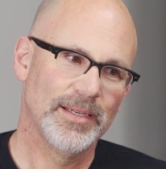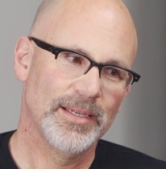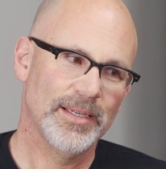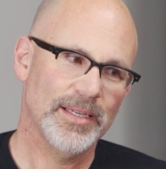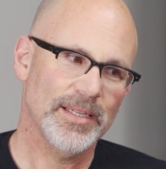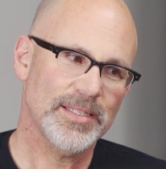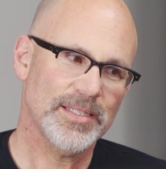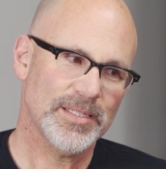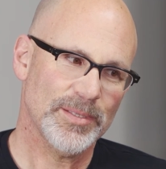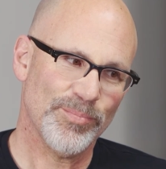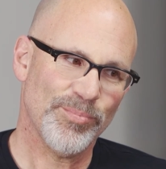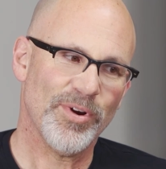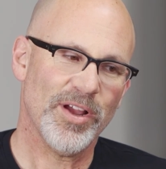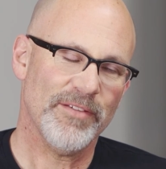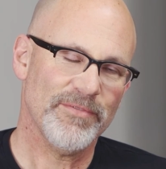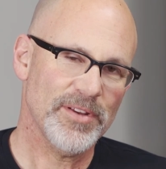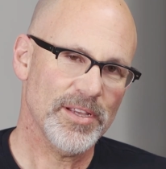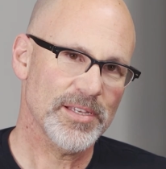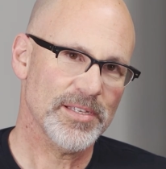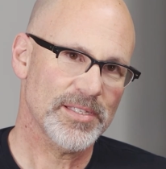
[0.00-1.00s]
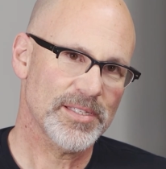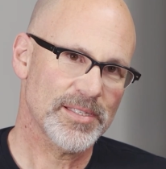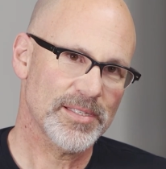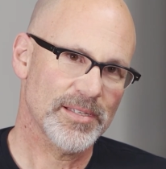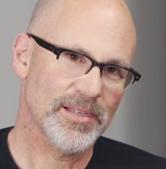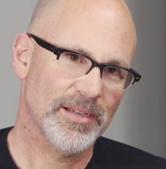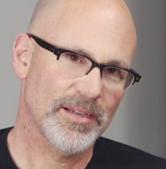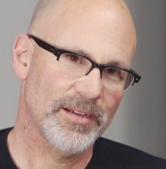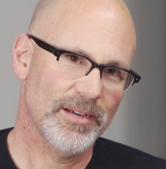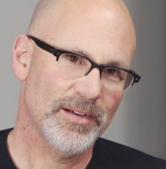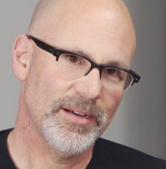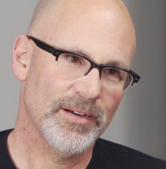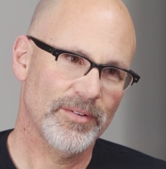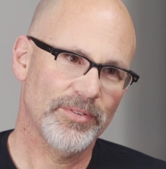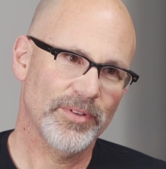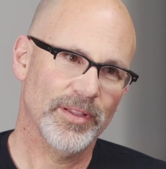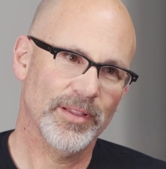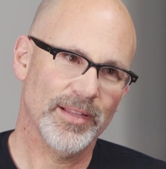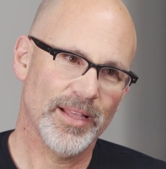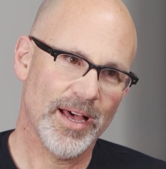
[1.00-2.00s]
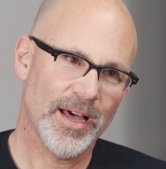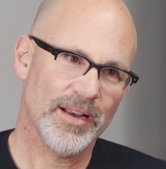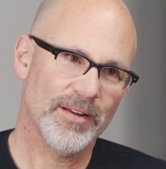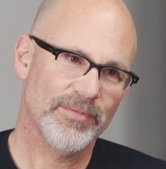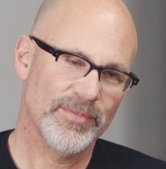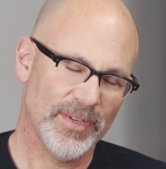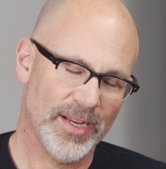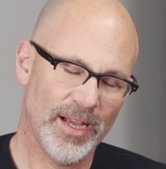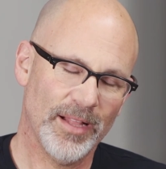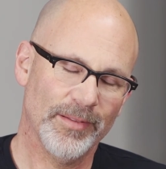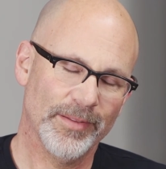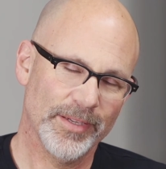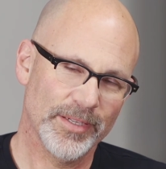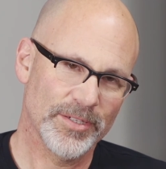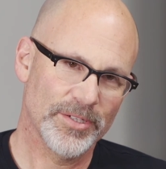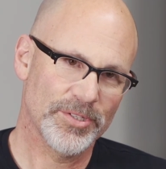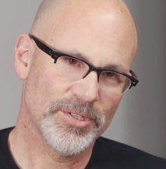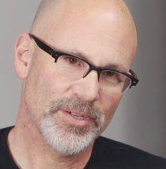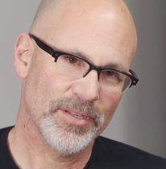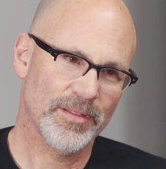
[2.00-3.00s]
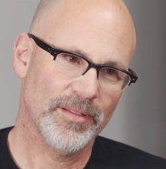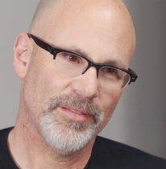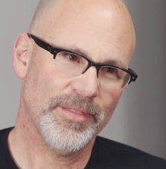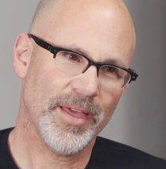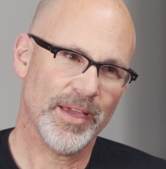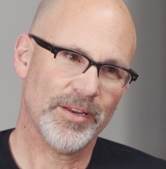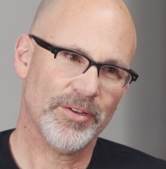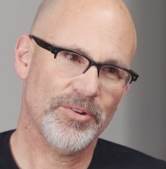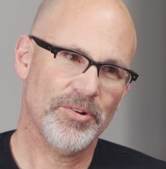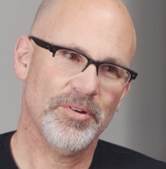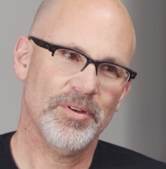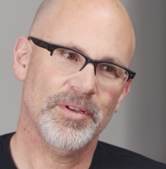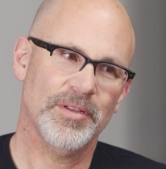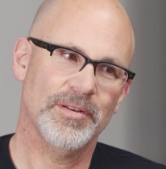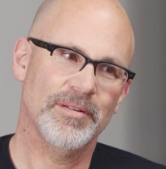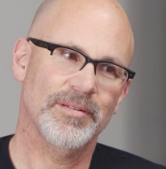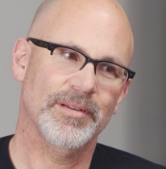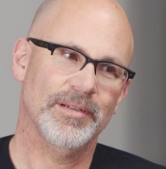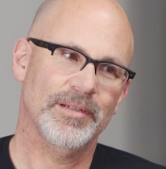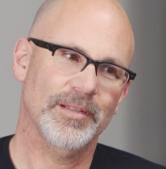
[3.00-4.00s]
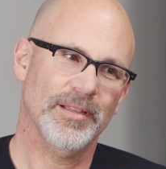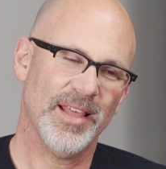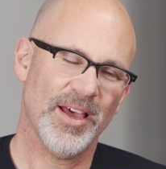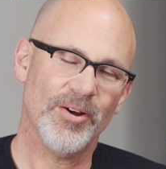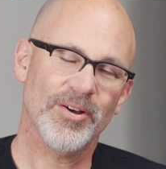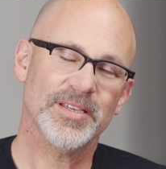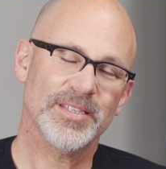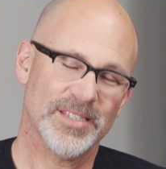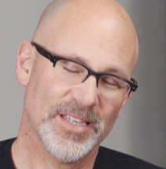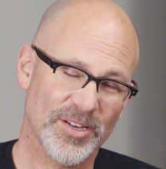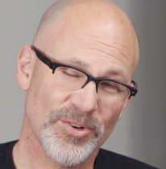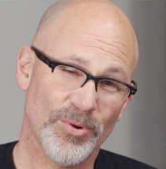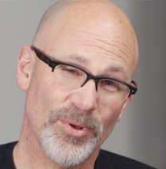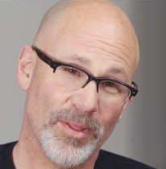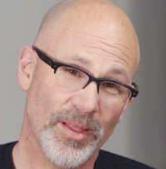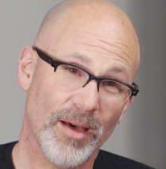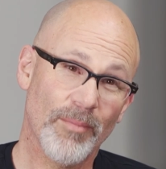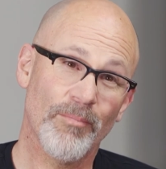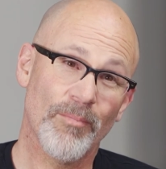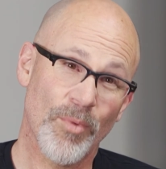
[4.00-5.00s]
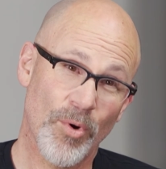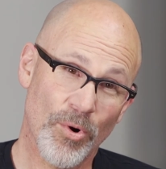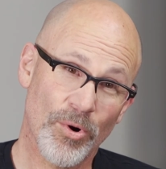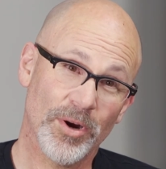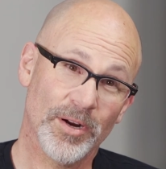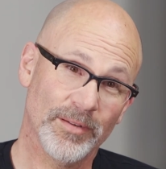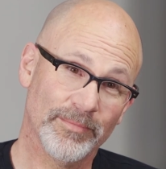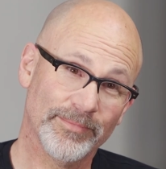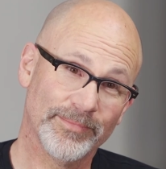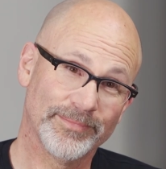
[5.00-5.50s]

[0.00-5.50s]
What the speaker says: it's deprived us of a lot of knowledge that could allow us to do a lot more.